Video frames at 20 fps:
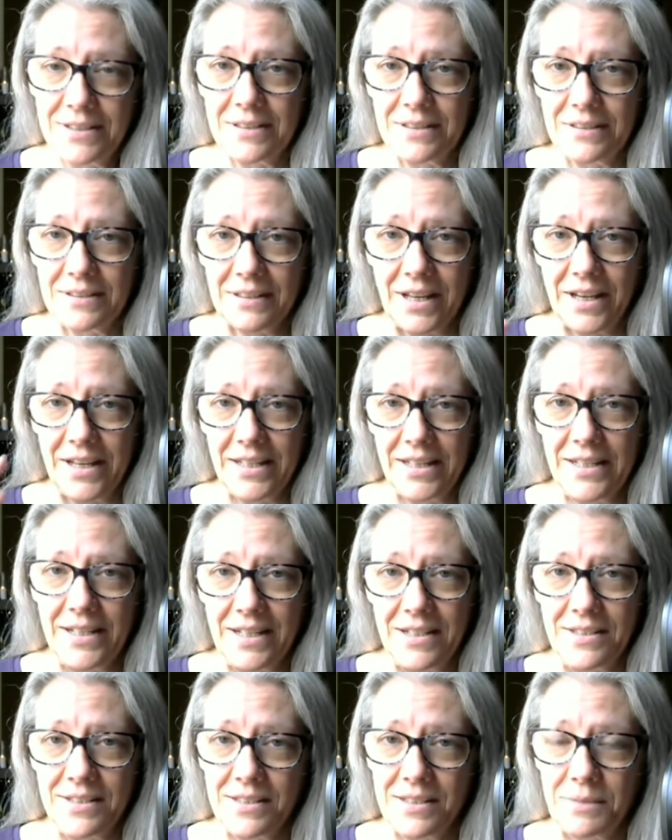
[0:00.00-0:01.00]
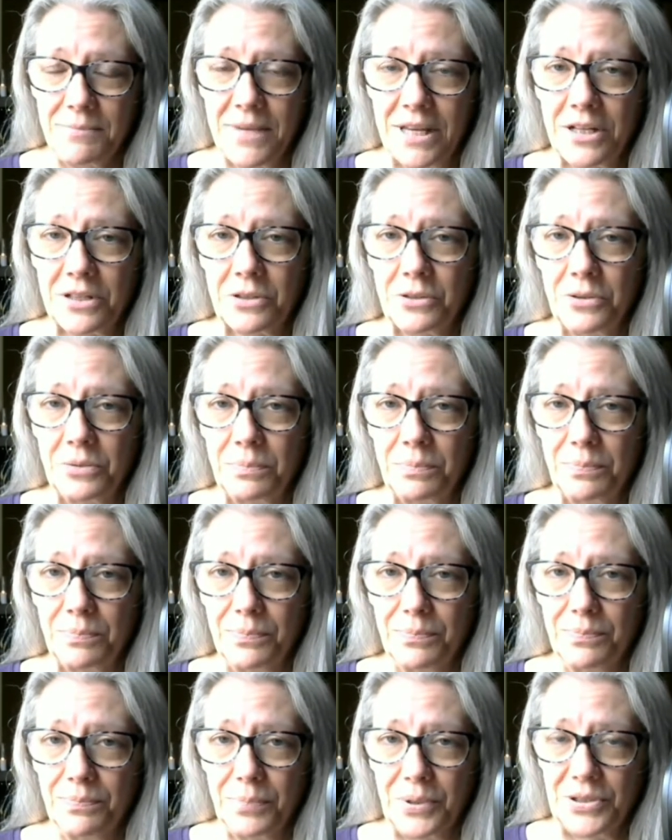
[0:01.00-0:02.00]
line is the medical
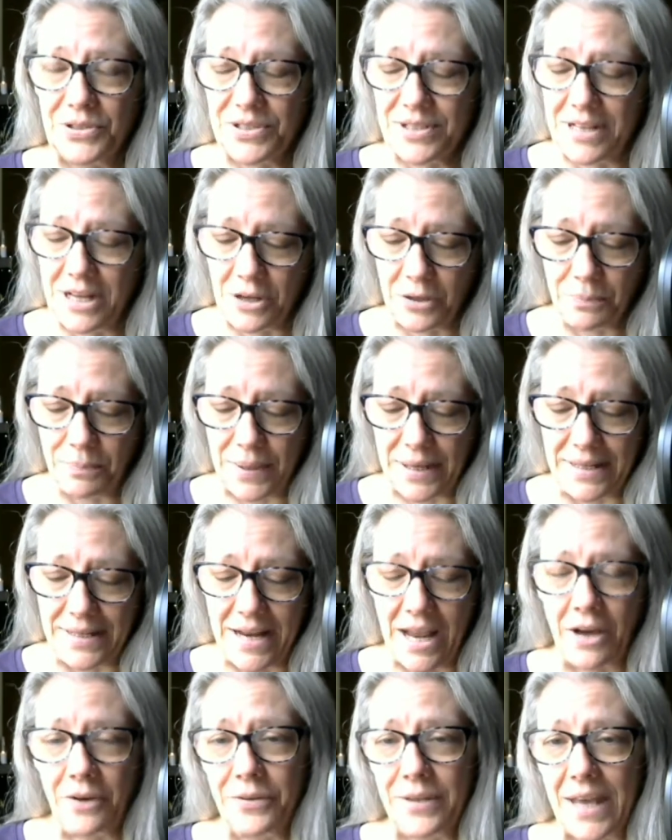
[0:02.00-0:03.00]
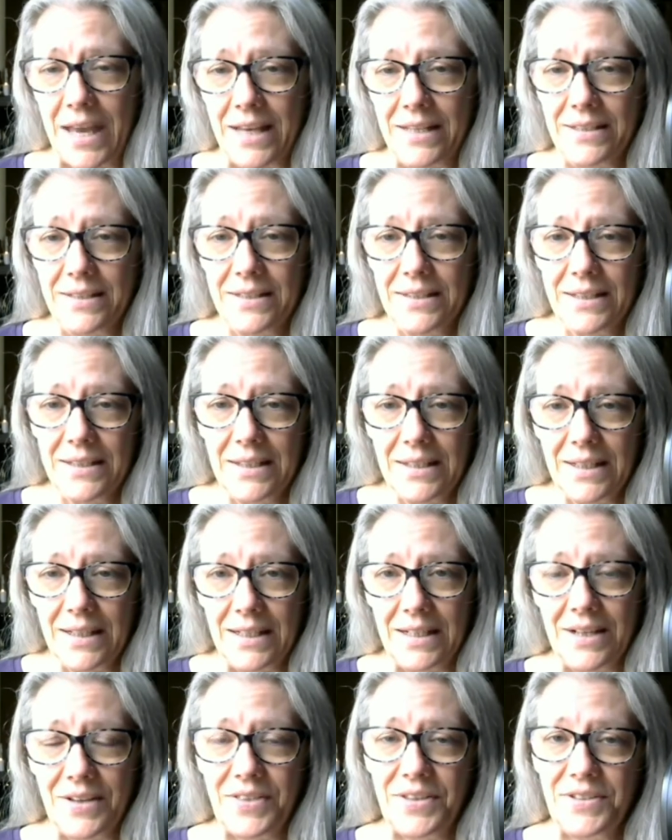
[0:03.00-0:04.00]
personnel, but now that
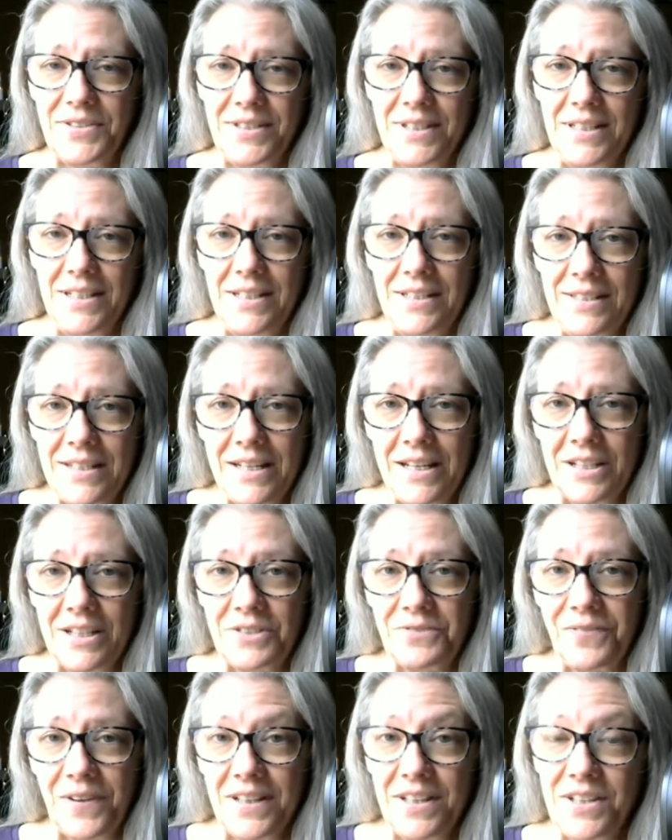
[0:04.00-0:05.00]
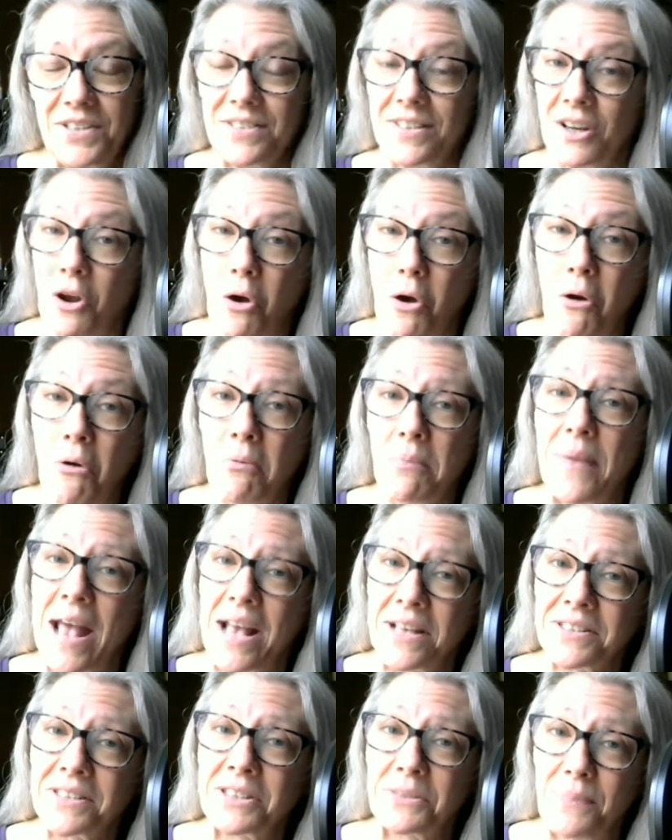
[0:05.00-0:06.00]
uh, the CDC has finally said, oh,
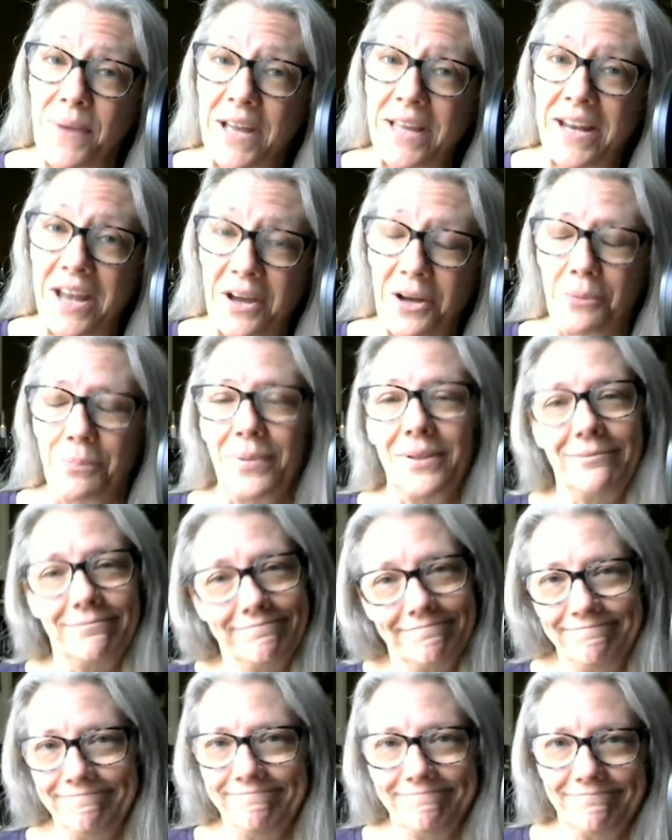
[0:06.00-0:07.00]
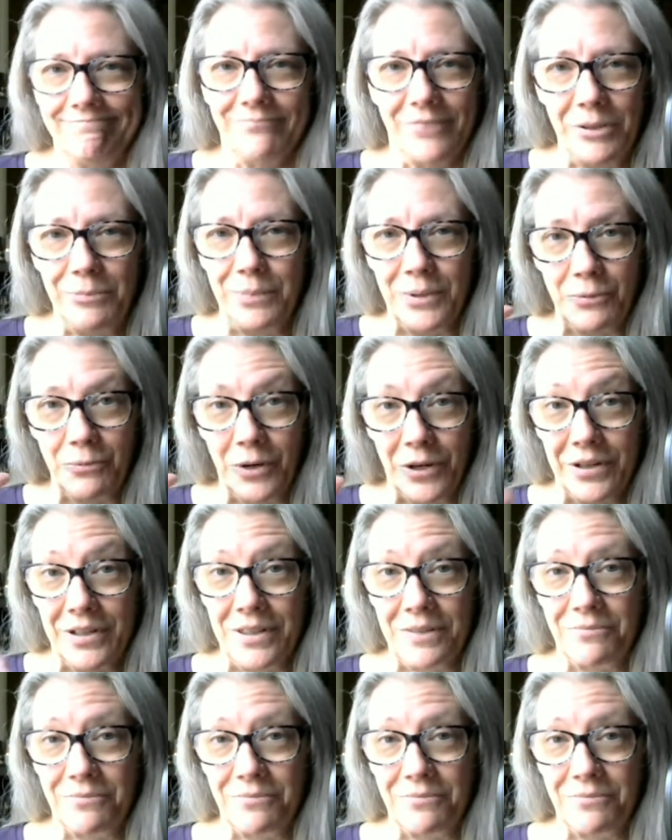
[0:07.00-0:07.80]
masks might help. We've been wearing them